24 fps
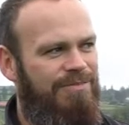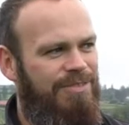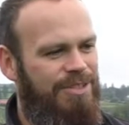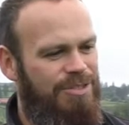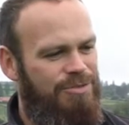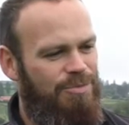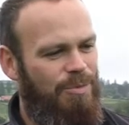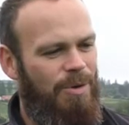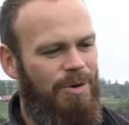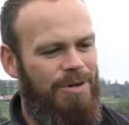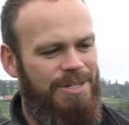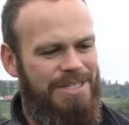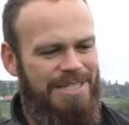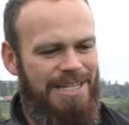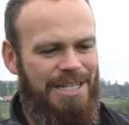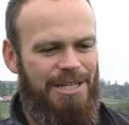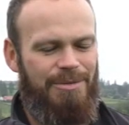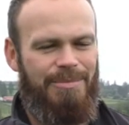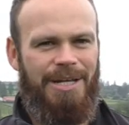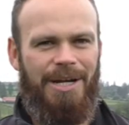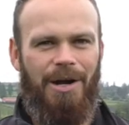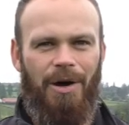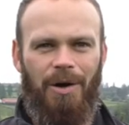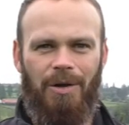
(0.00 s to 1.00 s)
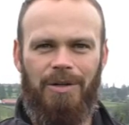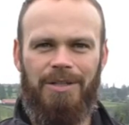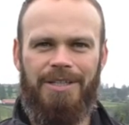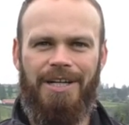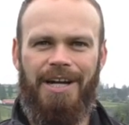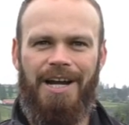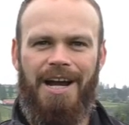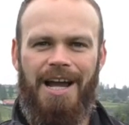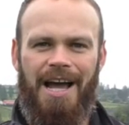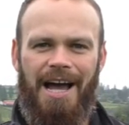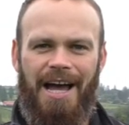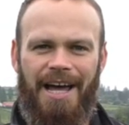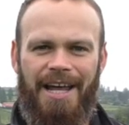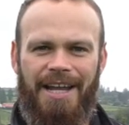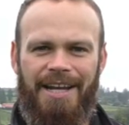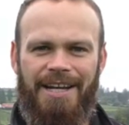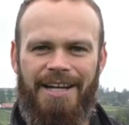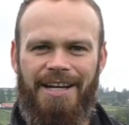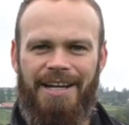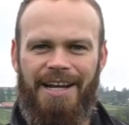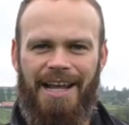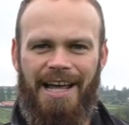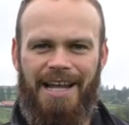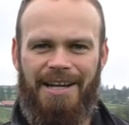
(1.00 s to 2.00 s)
the sward is a little bit older
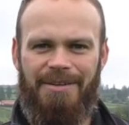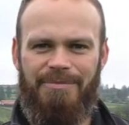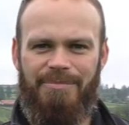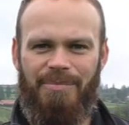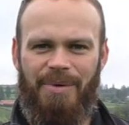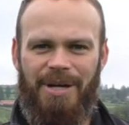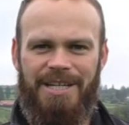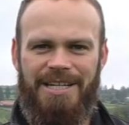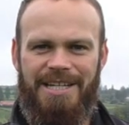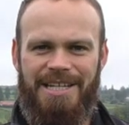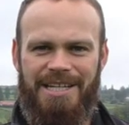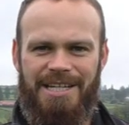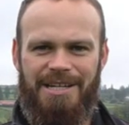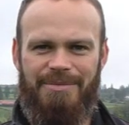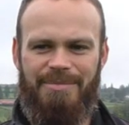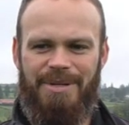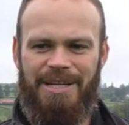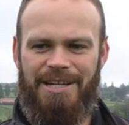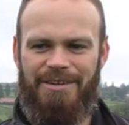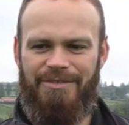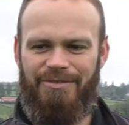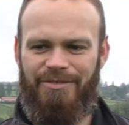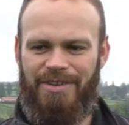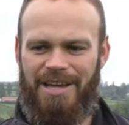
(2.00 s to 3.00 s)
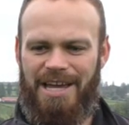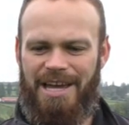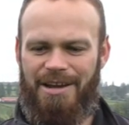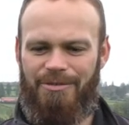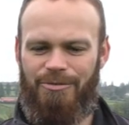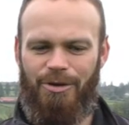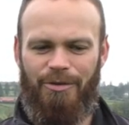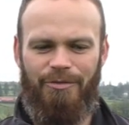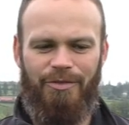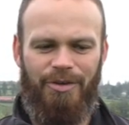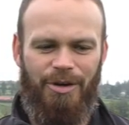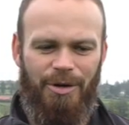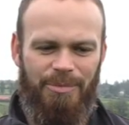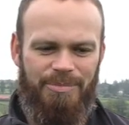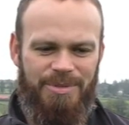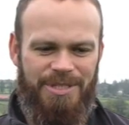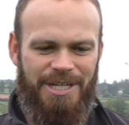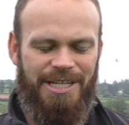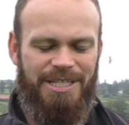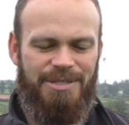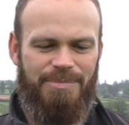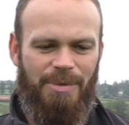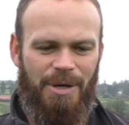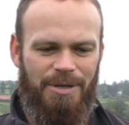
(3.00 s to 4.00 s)
and might need a bit of roughing up
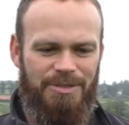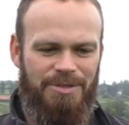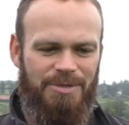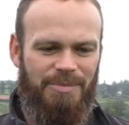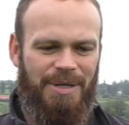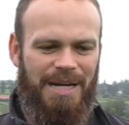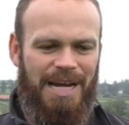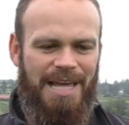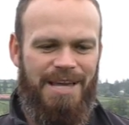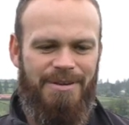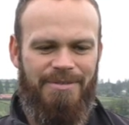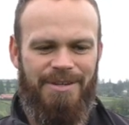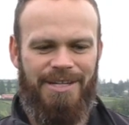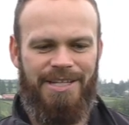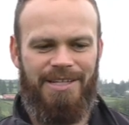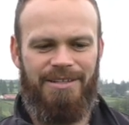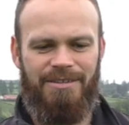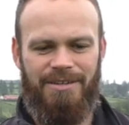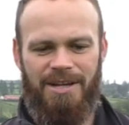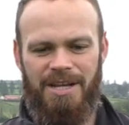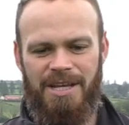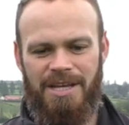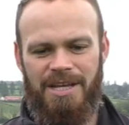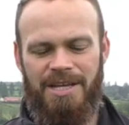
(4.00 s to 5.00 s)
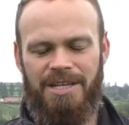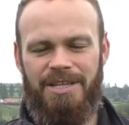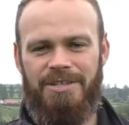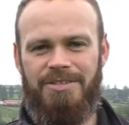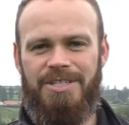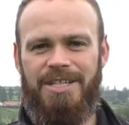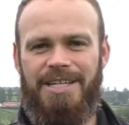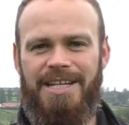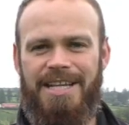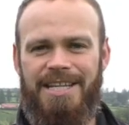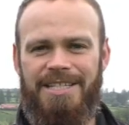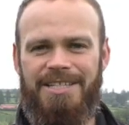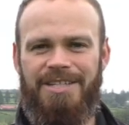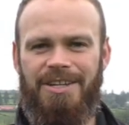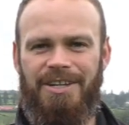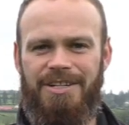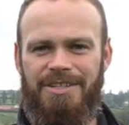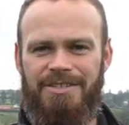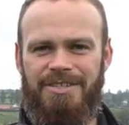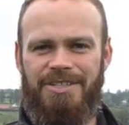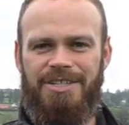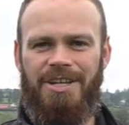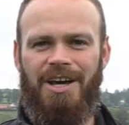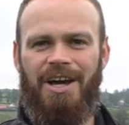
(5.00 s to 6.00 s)
to expose some clay, we can use a disc or
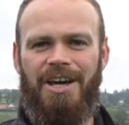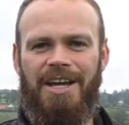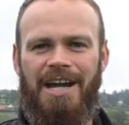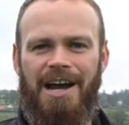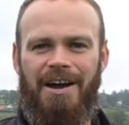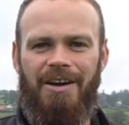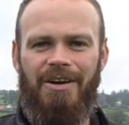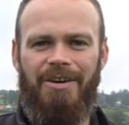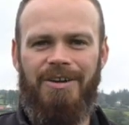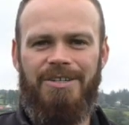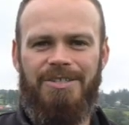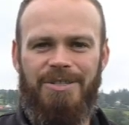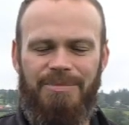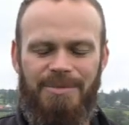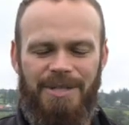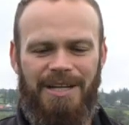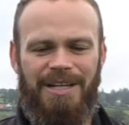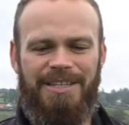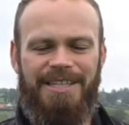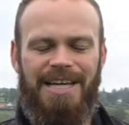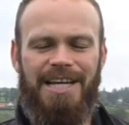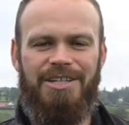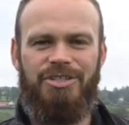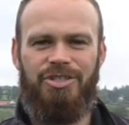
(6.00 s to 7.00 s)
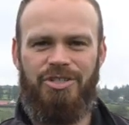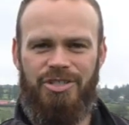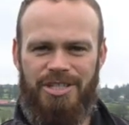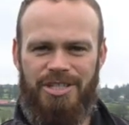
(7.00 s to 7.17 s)
use a Tyne harrow or something like that just